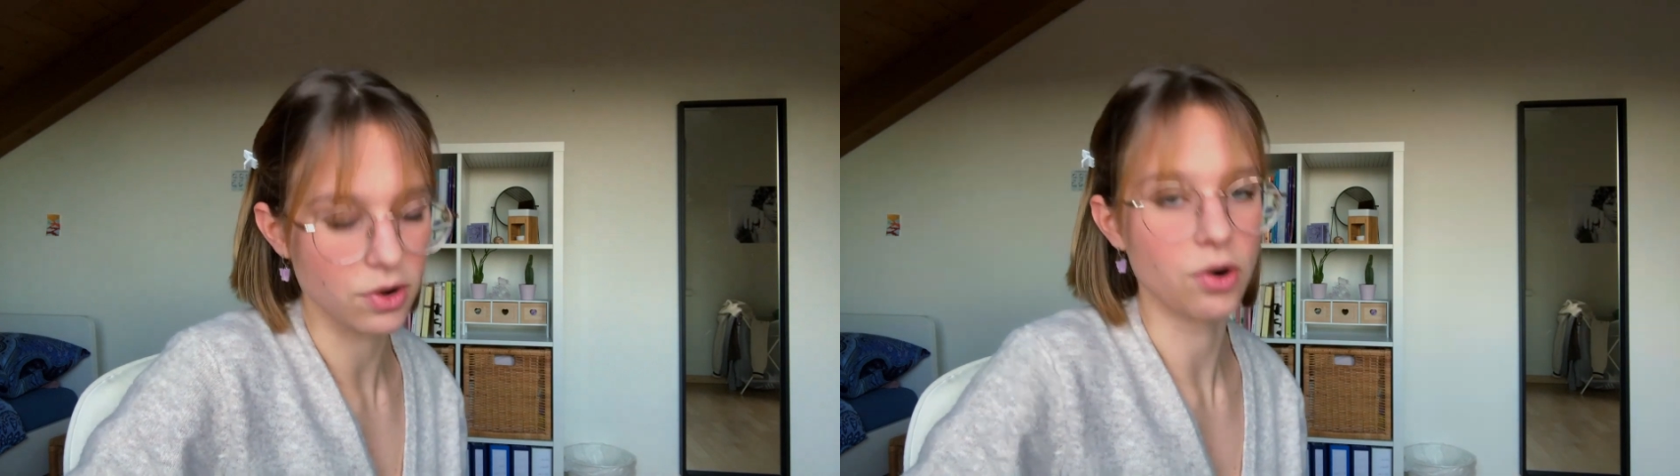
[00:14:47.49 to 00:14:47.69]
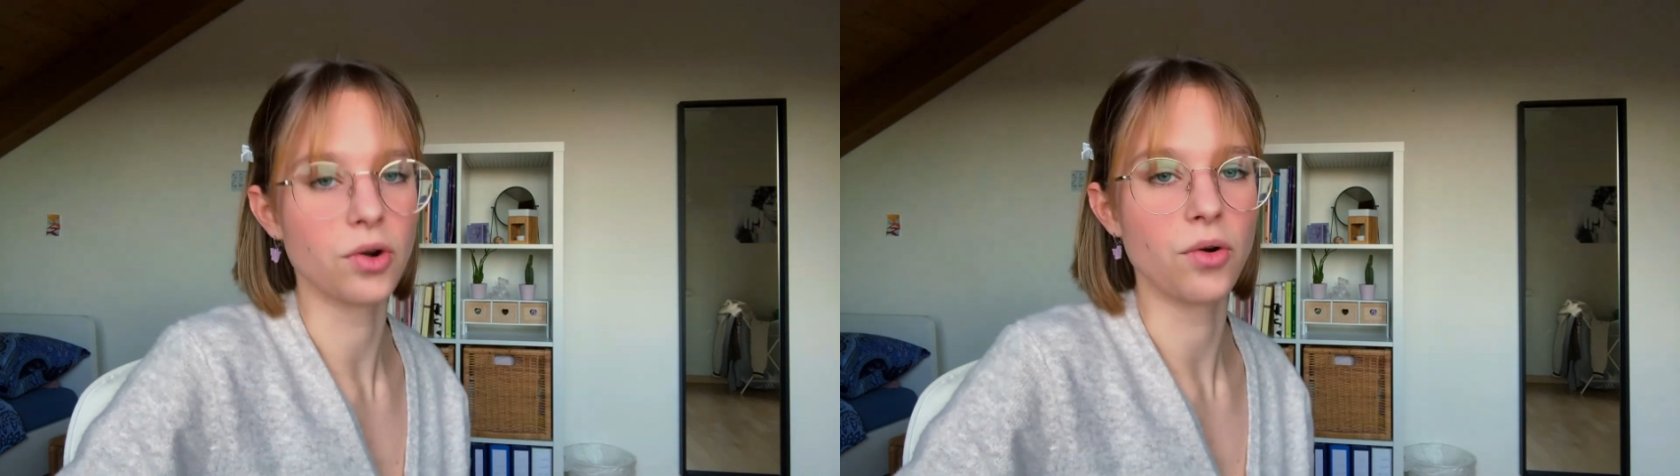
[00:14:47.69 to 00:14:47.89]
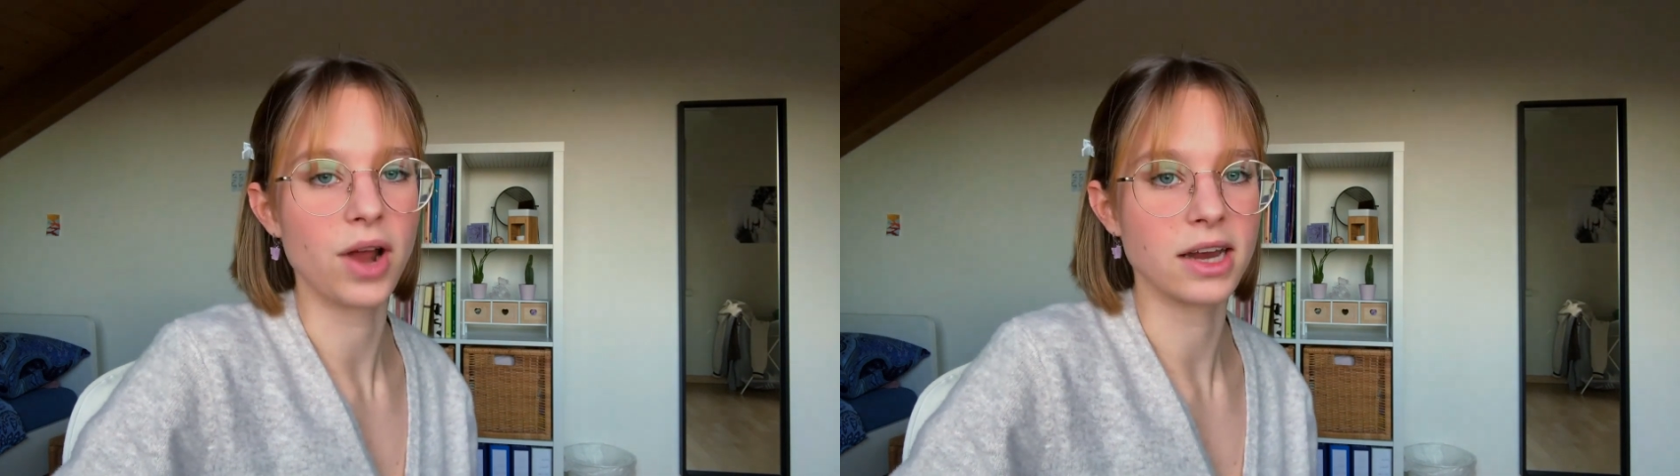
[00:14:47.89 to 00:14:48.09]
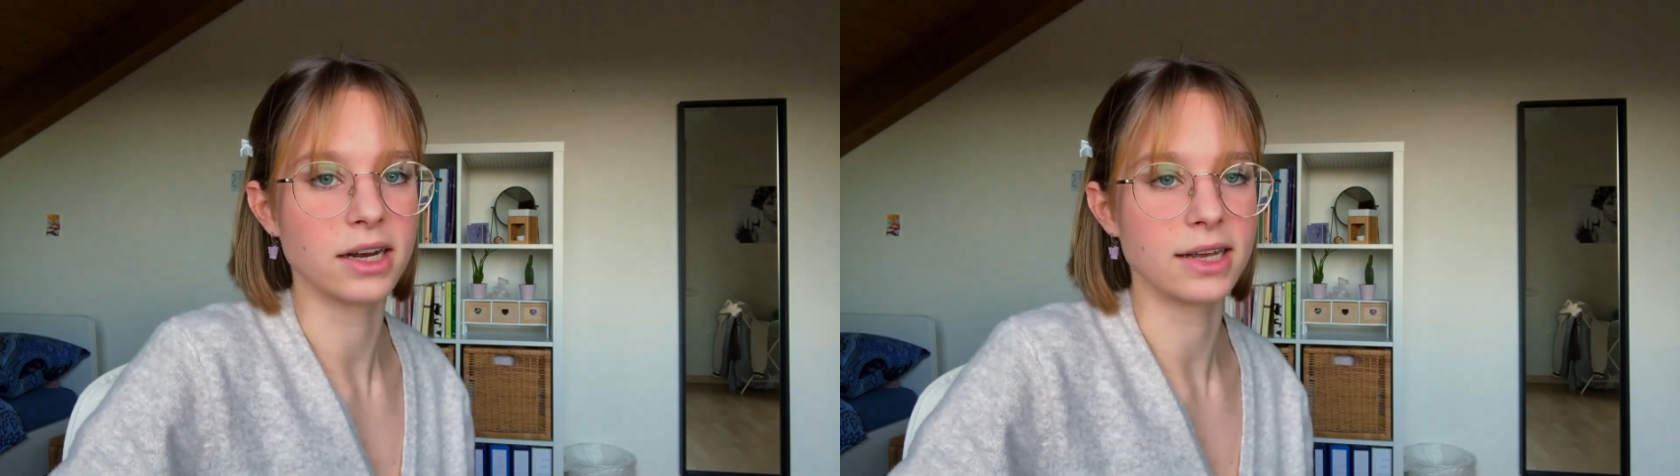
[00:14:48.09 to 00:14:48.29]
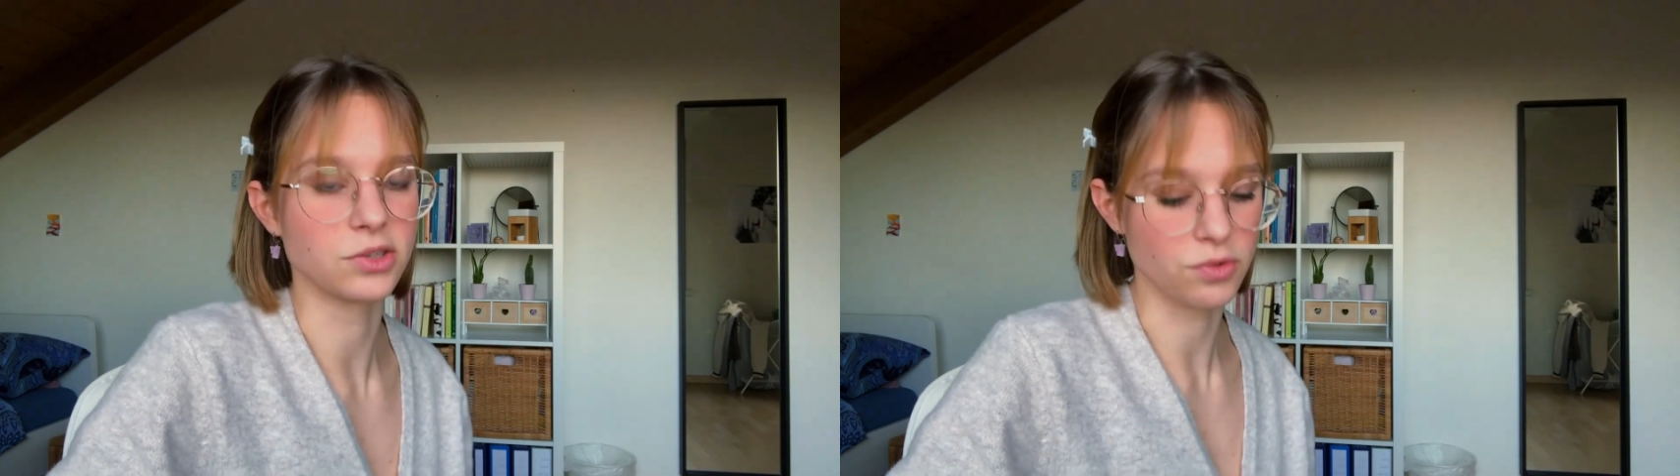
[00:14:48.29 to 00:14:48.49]

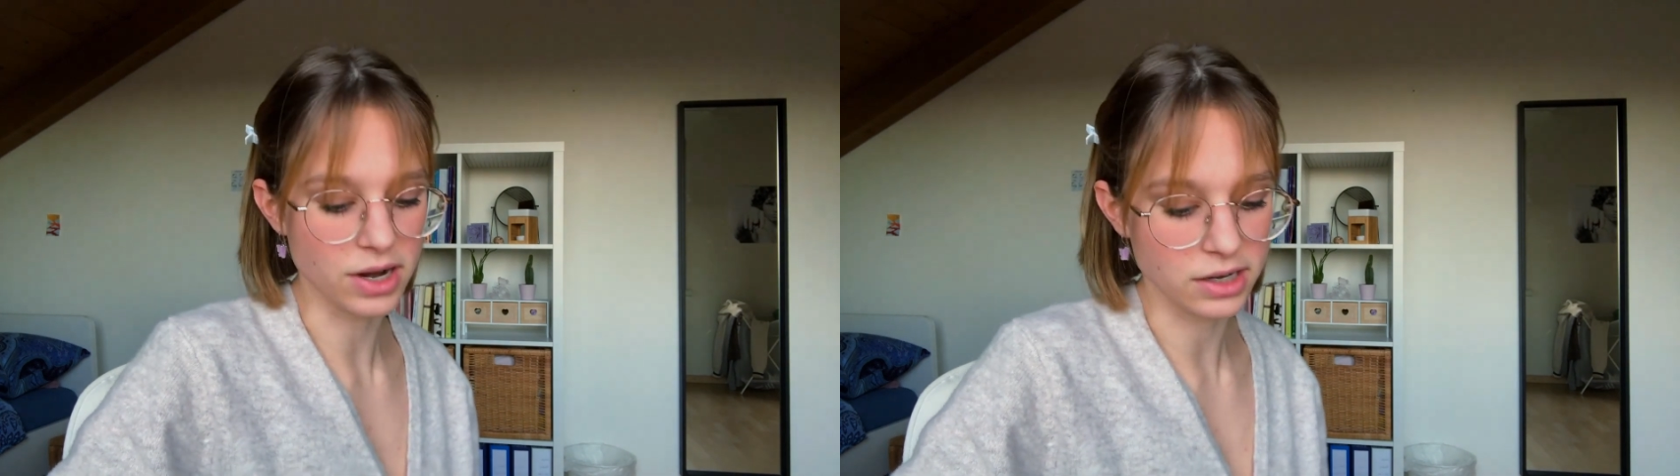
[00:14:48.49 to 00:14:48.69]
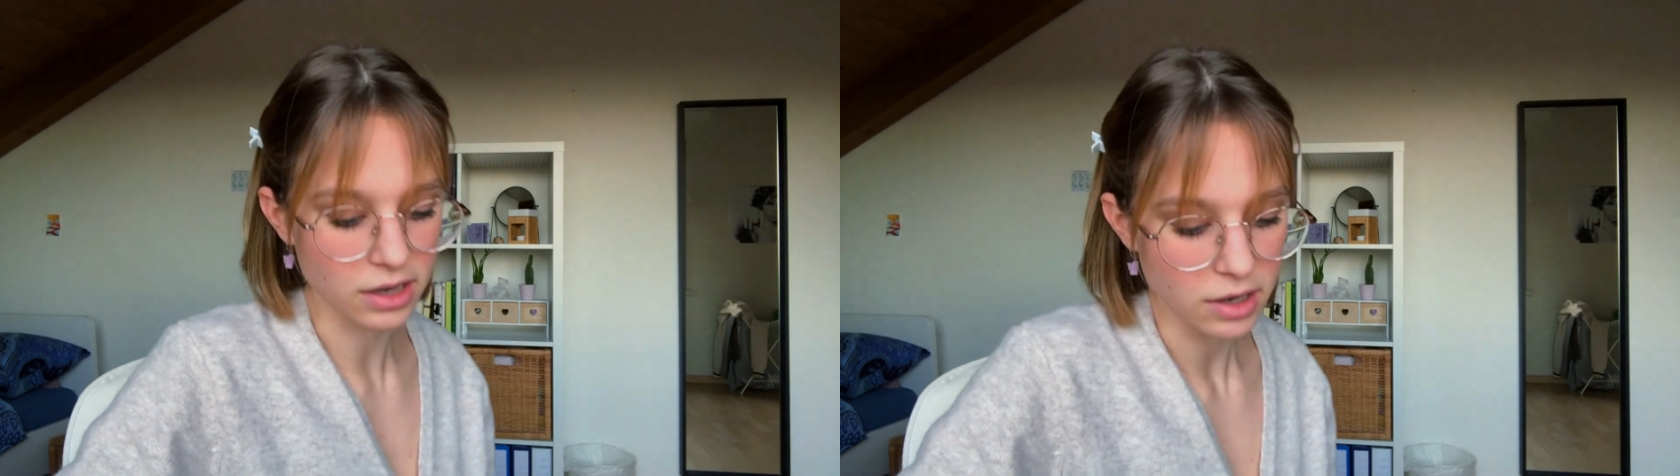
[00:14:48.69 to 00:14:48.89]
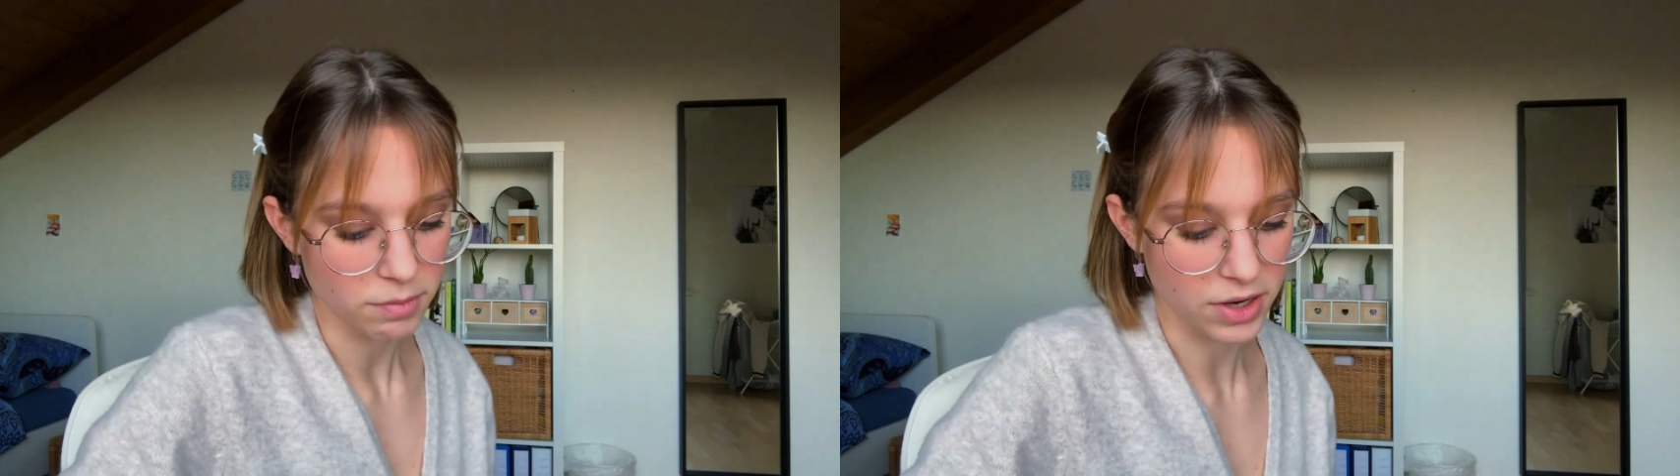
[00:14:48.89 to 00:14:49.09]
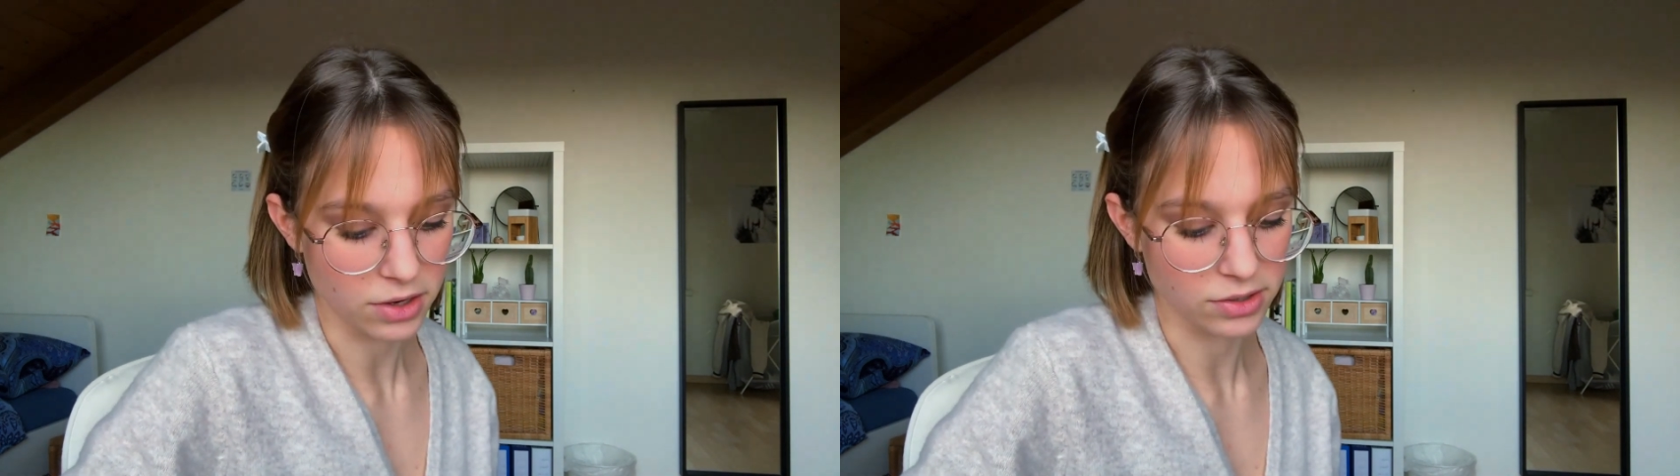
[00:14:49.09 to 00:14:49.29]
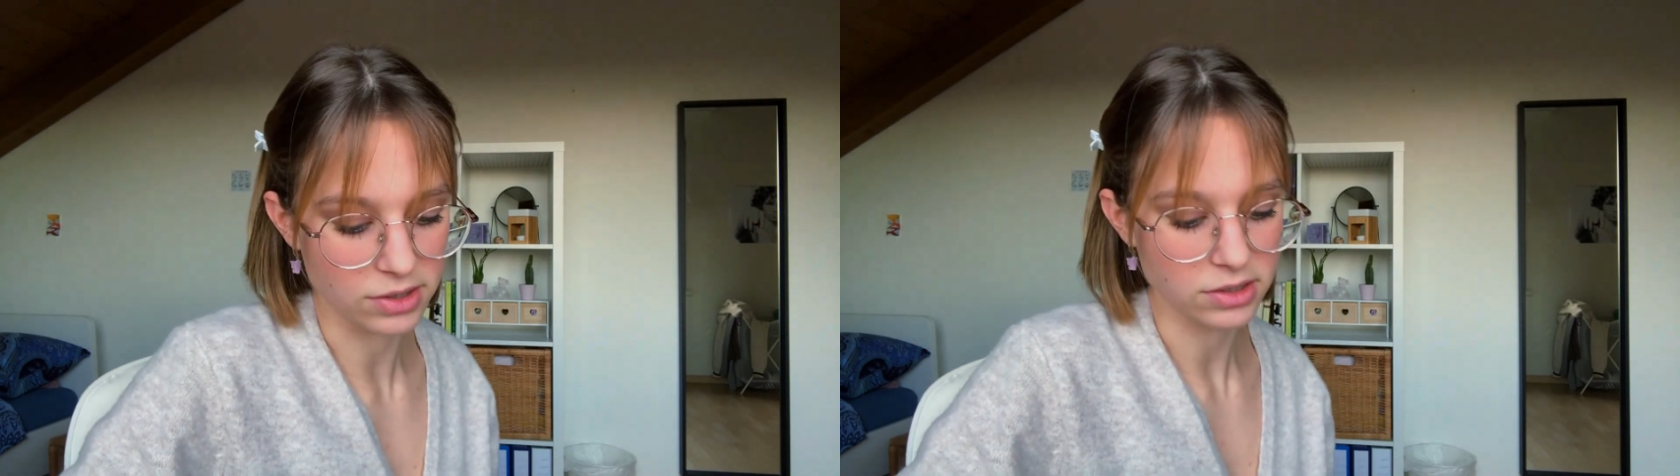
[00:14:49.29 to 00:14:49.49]
Orgorein as ready
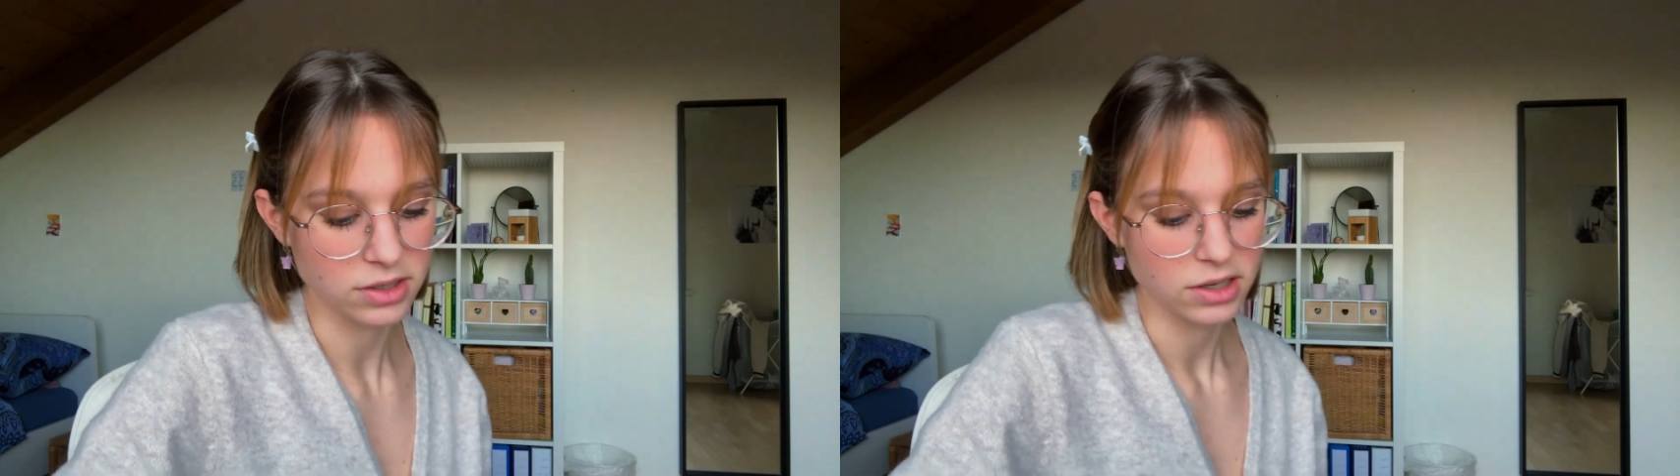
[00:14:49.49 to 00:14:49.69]
because